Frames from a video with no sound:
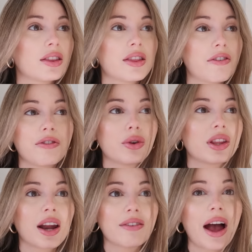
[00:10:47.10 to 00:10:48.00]
the food
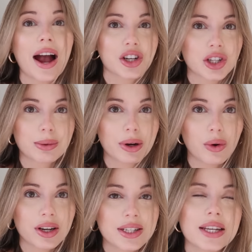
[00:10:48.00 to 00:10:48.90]
that I've actually been
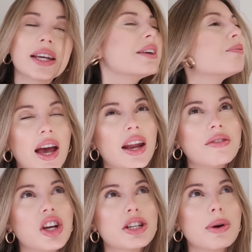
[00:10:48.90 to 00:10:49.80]
wanting to eat. And
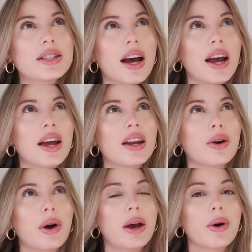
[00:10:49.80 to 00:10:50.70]
I've changed my diet in
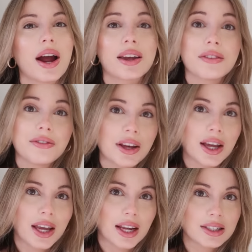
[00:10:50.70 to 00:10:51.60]
a way where I can
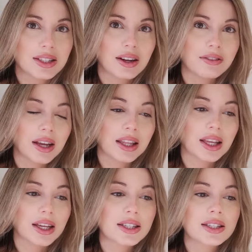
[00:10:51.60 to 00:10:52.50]
fit in stuff like
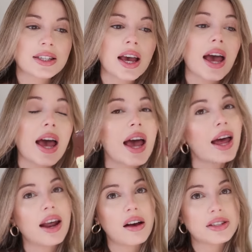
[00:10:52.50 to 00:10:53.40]
this
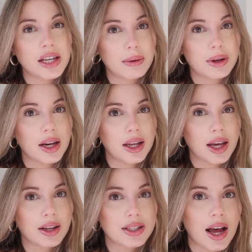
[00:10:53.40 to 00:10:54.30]
and have salmon and
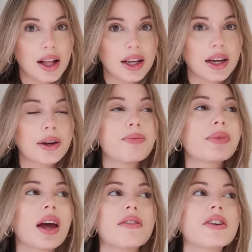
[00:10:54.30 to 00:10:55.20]
kale salad
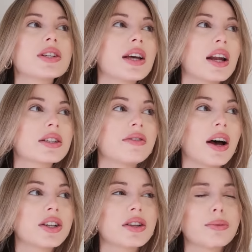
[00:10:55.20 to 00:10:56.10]
and feel
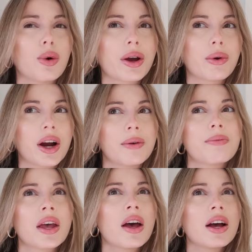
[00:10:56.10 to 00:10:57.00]
satisfied to the point where
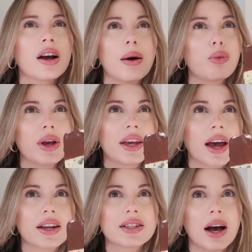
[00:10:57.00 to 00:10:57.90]
come
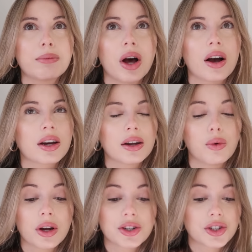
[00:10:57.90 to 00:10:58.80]
weekend, I'm not gonna
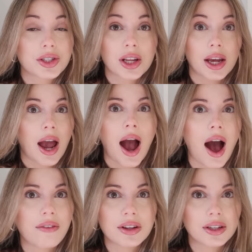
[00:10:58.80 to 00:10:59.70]
wanna just like
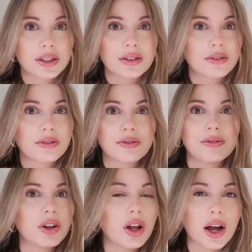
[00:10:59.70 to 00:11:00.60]
have it
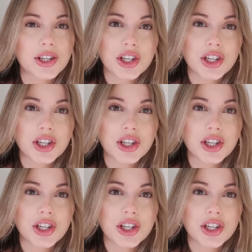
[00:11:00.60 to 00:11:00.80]
full on